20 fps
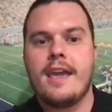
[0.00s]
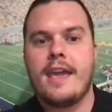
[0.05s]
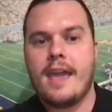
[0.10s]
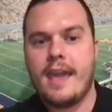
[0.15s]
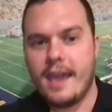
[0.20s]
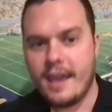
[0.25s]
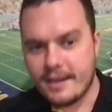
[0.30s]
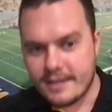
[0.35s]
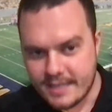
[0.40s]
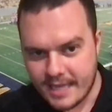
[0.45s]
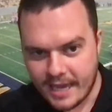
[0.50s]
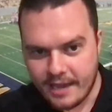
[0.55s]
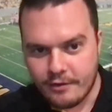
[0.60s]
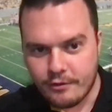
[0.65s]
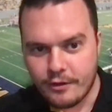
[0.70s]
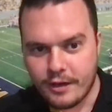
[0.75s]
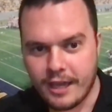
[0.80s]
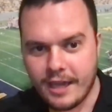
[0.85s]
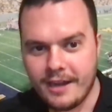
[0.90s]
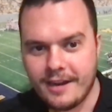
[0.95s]
and
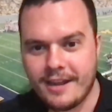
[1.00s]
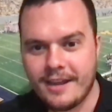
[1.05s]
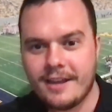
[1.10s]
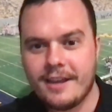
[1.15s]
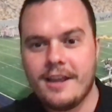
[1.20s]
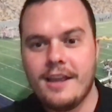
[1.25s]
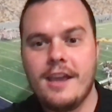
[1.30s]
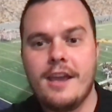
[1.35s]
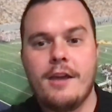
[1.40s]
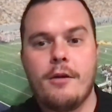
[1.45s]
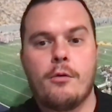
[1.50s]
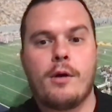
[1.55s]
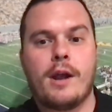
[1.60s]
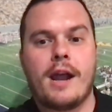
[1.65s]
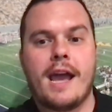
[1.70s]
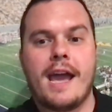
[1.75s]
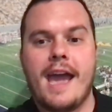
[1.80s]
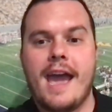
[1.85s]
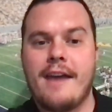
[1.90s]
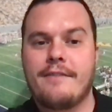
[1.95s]
tailgating. What
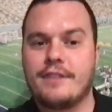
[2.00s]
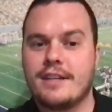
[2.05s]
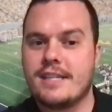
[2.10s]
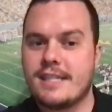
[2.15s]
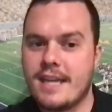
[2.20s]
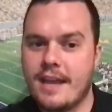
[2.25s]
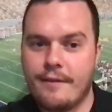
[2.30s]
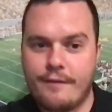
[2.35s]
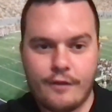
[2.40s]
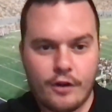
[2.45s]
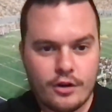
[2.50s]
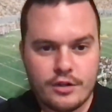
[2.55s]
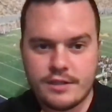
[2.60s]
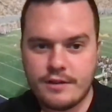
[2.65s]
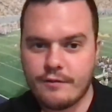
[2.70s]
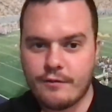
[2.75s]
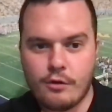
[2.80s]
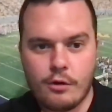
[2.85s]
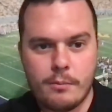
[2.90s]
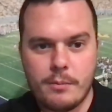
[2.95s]
I have to say first
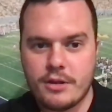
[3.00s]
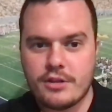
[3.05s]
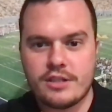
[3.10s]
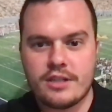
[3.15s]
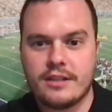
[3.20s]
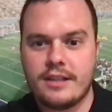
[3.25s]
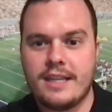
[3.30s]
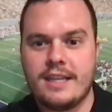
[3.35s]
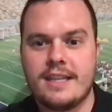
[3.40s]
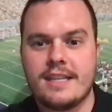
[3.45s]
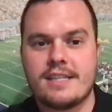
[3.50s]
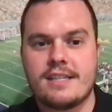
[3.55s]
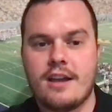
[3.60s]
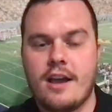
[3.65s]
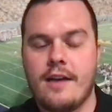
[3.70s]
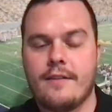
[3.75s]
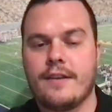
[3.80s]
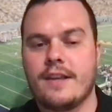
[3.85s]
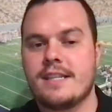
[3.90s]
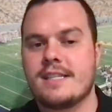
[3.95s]
and foremost to lead this
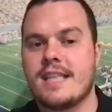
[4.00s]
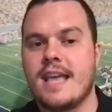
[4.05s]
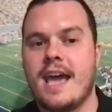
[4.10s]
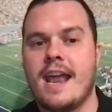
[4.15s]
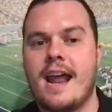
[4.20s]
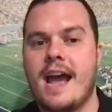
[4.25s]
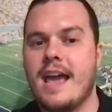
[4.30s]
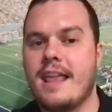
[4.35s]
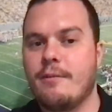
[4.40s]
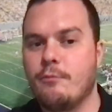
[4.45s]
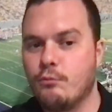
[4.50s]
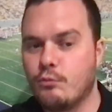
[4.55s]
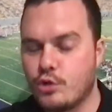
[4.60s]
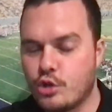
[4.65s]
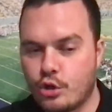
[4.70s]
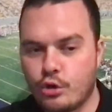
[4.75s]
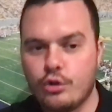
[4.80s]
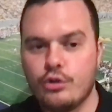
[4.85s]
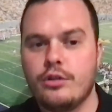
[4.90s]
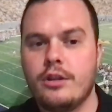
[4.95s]
off is that I
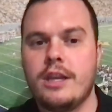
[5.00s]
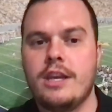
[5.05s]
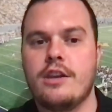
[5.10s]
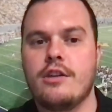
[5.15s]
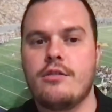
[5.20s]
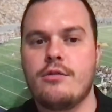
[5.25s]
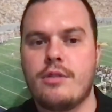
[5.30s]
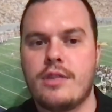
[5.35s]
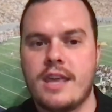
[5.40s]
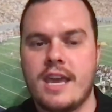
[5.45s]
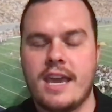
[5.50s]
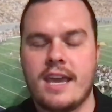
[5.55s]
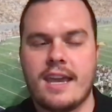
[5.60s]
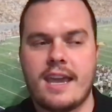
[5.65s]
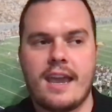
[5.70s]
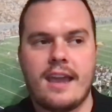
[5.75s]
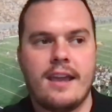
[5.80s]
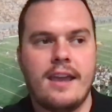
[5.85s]
truly do think,